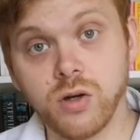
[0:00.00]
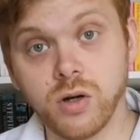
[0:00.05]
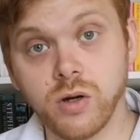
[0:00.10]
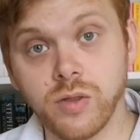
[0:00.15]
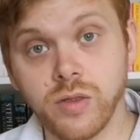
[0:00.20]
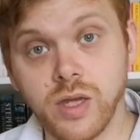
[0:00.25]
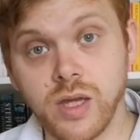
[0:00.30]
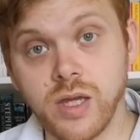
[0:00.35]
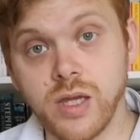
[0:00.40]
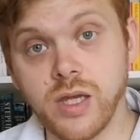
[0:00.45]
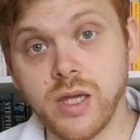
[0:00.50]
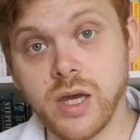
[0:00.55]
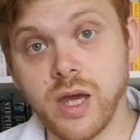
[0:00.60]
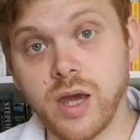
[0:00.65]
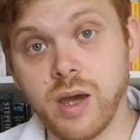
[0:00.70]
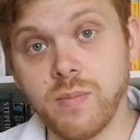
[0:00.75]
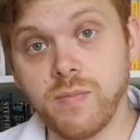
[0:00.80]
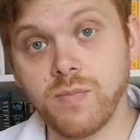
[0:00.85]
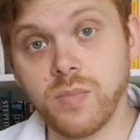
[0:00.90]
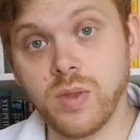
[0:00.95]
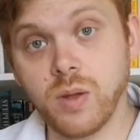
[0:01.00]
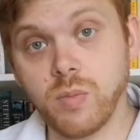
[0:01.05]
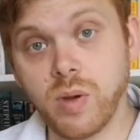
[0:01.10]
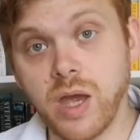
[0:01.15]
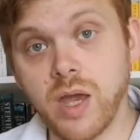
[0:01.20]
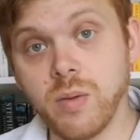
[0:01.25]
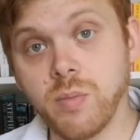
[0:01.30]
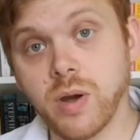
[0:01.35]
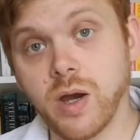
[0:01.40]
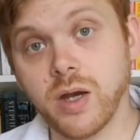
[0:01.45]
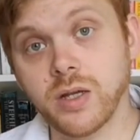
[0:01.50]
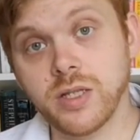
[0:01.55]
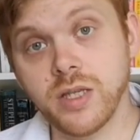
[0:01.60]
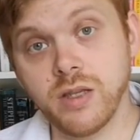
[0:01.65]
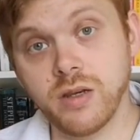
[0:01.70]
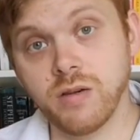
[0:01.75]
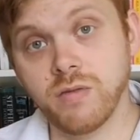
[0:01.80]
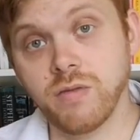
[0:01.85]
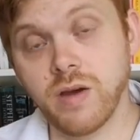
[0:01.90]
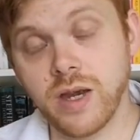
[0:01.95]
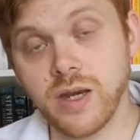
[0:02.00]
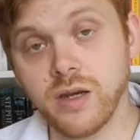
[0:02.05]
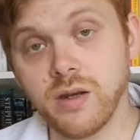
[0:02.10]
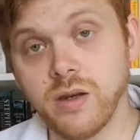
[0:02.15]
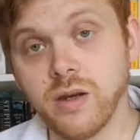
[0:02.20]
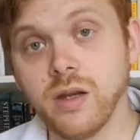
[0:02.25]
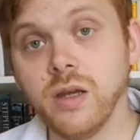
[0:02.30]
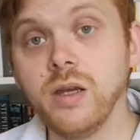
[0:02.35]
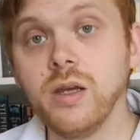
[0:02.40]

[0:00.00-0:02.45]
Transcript: the paying party, the defendant,